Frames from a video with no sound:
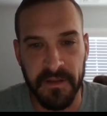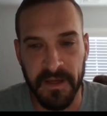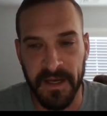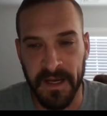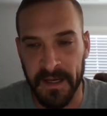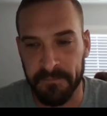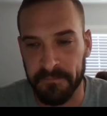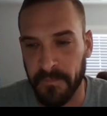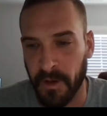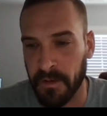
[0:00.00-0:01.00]

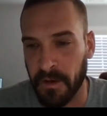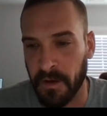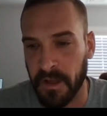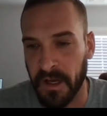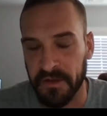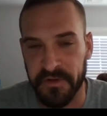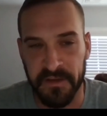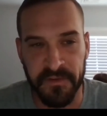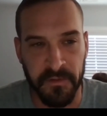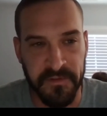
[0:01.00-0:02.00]
Our
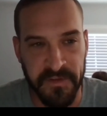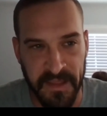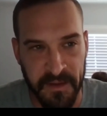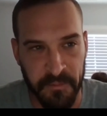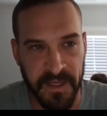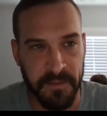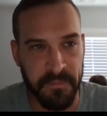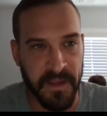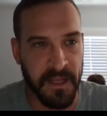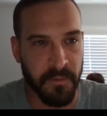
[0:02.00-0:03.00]
contracts don't say that we get
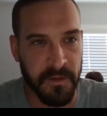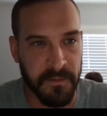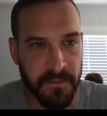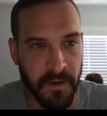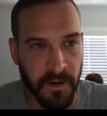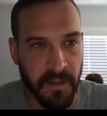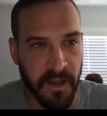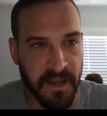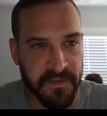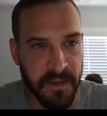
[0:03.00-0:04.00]
paid when our
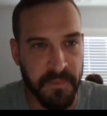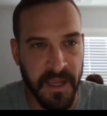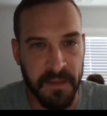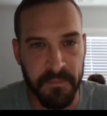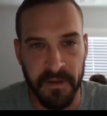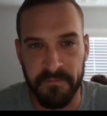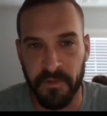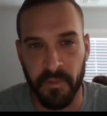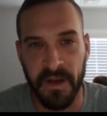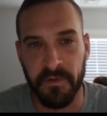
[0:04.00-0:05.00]
clients get paid, but
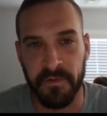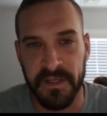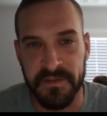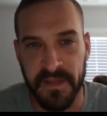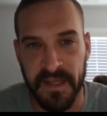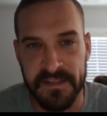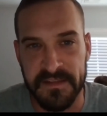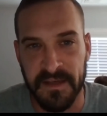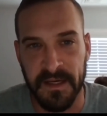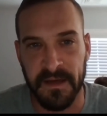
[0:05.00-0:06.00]
for whatever reason, that's
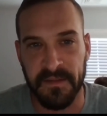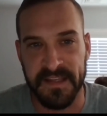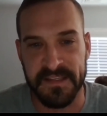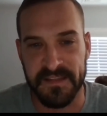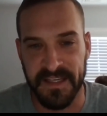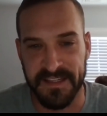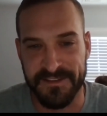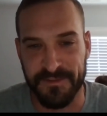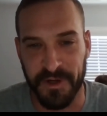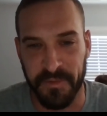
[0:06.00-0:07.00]
the
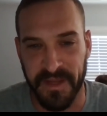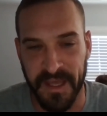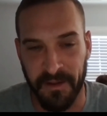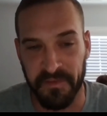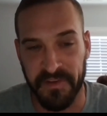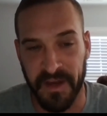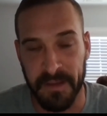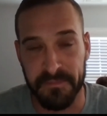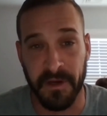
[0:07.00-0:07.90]
story we get all the time.